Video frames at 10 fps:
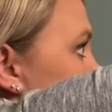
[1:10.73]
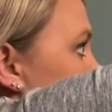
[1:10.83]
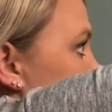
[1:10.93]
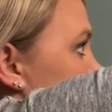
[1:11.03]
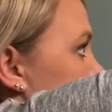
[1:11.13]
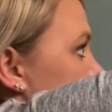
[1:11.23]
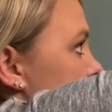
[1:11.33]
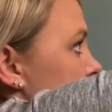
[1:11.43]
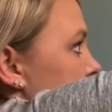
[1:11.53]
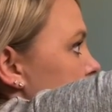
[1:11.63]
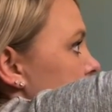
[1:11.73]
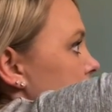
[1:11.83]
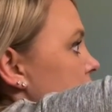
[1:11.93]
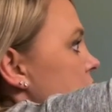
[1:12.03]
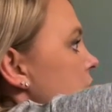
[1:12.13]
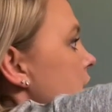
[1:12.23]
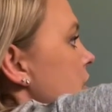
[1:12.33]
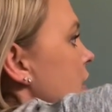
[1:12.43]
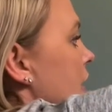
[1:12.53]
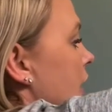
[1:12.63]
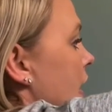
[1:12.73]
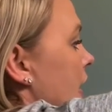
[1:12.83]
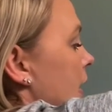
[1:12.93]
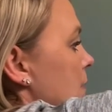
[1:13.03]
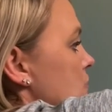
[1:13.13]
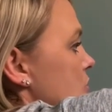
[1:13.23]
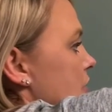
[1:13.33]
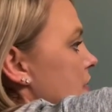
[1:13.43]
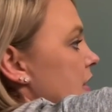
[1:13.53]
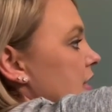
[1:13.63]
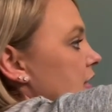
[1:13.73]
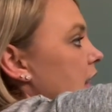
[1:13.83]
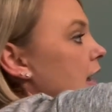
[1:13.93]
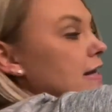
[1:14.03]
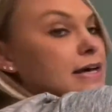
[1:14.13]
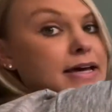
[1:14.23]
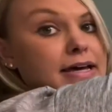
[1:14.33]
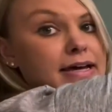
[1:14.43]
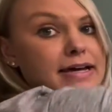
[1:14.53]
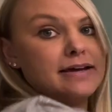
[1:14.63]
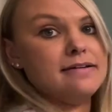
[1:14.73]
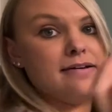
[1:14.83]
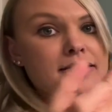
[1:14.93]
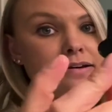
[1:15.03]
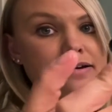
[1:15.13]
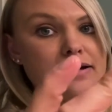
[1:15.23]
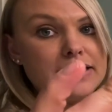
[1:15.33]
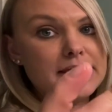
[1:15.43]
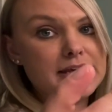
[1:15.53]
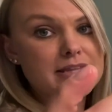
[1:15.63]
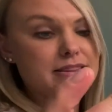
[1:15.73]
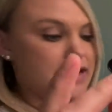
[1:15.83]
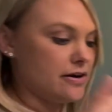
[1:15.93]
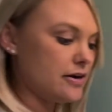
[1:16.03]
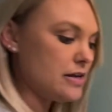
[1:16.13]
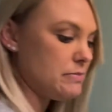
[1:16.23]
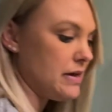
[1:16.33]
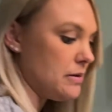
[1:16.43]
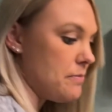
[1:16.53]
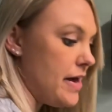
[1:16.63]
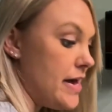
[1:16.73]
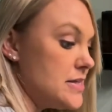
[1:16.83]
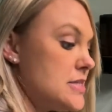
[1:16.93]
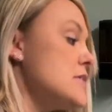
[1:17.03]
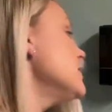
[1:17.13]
if you have children so that they cannot get in there and make a mess